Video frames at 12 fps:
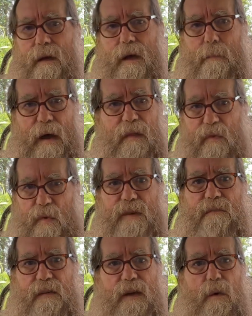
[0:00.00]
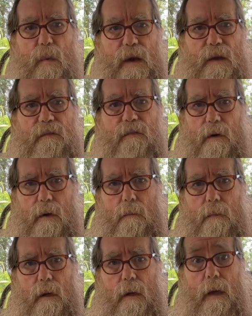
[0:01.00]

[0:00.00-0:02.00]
about three feet away from.